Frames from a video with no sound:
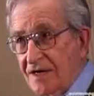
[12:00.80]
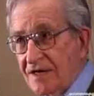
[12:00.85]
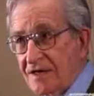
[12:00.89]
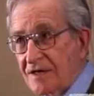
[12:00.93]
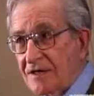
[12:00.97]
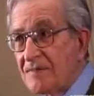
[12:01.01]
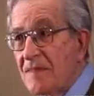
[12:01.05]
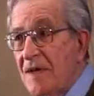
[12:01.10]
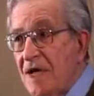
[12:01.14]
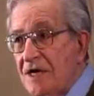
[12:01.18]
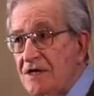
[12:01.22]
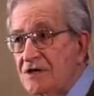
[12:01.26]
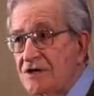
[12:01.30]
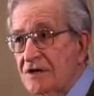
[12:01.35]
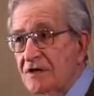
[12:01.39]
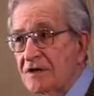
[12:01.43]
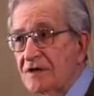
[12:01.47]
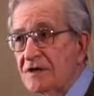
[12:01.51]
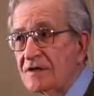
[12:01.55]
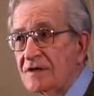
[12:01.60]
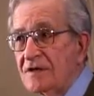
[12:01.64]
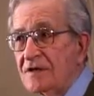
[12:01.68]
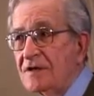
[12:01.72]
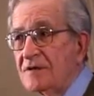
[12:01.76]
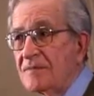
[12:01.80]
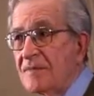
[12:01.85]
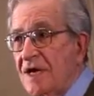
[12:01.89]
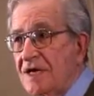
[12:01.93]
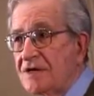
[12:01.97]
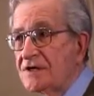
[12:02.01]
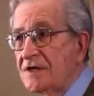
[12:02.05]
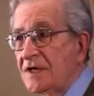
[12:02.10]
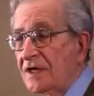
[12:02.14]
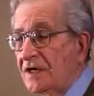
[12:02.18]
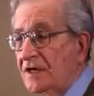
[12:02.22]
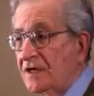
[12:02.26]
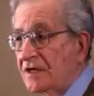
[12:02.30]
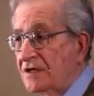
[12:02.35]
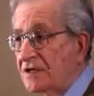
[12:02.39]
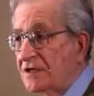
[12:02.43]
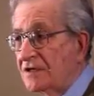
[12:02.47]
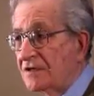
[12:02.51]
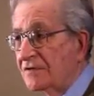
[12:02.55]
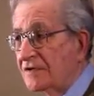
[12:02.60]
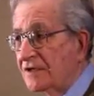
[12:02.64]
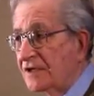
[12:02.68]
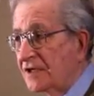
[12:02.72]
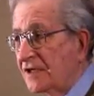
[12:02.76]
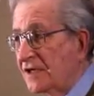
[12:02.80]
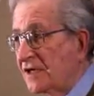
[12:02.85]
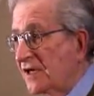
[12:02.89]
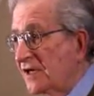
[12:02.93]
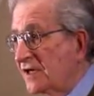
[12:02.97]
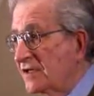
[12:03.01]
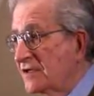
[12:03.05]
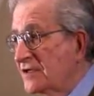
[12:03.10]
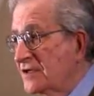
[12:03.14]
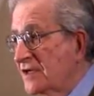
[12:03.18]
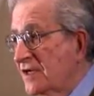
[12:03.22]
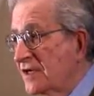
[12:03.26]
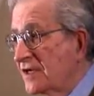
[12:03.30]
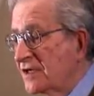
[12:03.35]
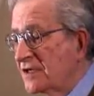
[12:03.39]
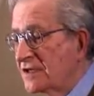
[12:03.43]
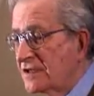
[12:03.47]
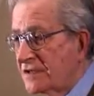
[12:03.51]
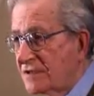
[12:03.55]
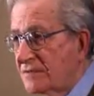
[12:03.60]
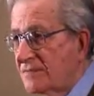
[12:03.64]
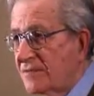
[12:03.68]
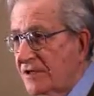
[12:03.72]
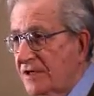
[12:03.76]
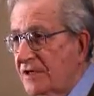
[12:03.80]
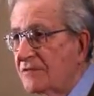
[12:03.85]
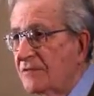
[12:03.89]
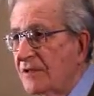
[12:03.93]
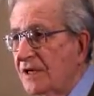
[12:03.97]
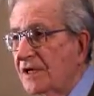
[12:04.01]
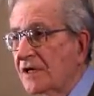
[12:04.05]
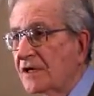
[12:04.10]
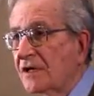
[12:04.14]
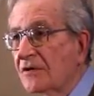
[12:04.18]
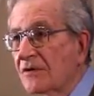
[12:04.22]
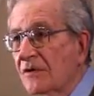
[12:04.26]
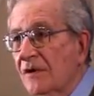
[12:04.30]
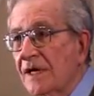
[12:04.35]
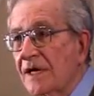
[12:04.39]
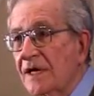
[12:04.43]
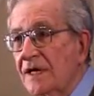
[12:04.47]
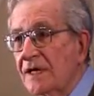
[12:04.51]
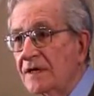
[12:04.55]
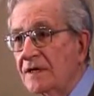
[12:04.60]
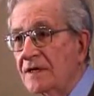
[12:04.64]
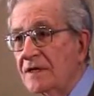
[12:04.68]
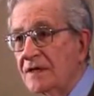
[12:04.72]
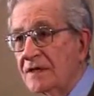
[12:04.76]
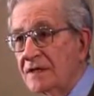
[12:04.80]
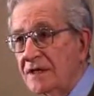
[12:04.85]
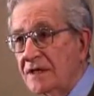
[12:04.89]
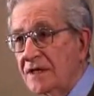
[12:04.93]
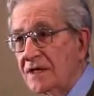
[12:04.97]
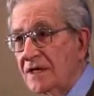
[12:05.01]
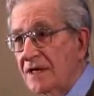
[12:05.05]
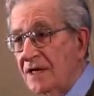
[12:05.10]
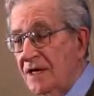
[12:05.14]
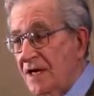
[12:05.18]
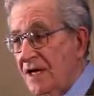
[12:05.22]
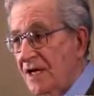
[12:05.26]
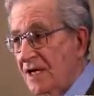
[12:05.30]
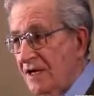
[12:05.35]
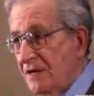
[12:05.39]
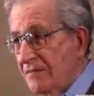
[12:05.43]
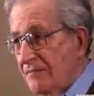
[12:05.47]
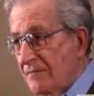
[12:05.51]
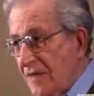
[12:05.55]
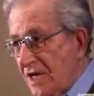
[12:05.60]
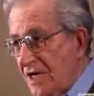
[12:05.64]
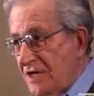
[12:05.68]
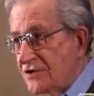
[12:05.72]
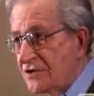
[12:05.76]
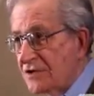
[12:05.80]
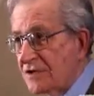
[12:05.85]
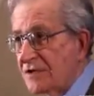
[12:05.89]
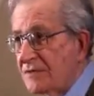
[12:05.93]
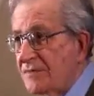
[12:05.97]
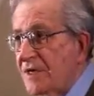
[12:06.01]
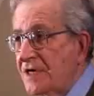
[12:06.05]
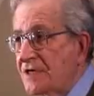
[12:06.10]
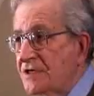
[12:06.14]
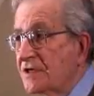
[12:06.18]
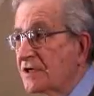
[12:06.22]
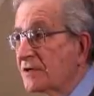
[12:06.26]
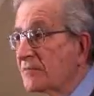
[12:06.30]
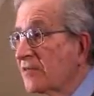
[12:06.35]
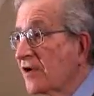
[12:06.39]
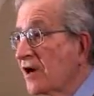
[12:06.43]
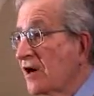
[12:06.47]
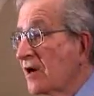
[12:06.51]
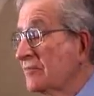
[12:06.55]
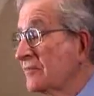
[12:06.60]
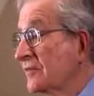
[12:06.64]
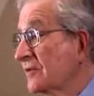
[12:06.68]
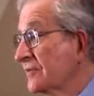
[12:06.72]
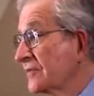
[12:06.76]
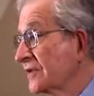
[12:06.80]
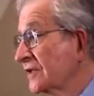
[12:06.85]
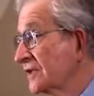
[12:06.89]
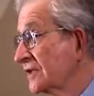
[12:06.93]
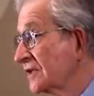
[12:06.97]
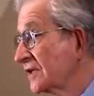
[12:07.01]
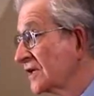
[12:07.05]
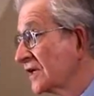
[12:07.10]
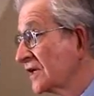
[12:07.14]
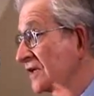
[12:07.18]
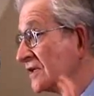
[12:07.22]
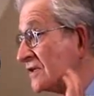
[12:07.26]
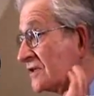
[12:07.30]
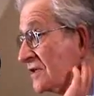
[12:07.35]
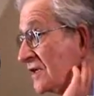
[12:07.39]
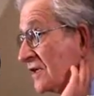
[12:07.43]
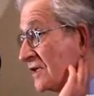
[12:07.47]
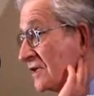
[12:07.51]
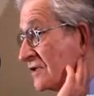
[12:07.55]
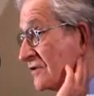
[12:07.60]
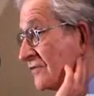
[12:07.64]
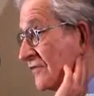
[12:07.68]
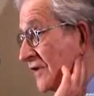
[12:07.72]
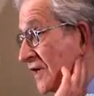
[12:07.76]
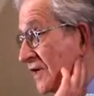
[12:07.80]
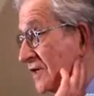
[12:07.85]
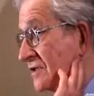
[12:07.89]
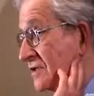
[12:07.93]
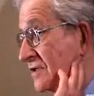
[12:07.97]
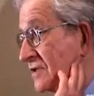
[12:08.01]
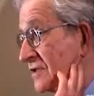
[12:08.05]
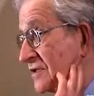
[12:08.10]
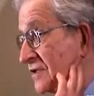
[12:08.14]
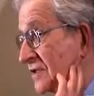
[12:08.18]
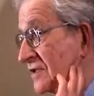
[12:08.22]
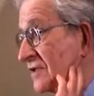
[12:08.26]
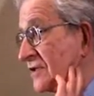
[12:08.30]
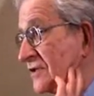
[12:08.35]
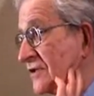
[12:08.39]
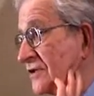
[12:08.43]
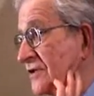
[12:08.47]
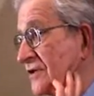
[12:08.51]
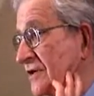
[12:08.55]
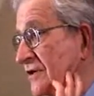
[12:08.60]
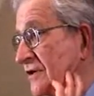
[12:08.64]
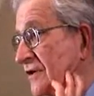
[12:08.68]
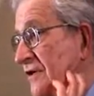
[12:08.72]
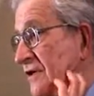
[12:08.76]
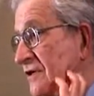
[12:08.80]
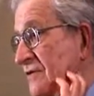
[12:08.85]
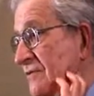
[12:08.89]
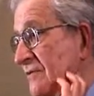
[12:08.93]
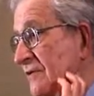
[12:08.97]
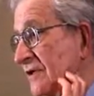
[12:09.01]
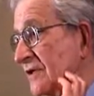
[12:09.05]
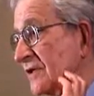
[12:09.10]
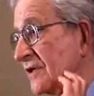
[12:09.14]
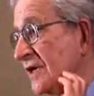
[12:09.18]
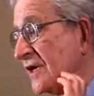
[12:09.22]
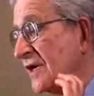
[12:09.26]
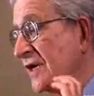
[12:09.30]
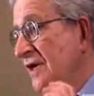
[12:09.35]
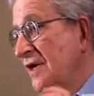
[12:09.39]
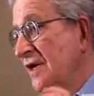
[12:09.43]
the major domestic issue in the United States. It's pretty well agreed that the major domestic problem that the United States faces, and a serious one,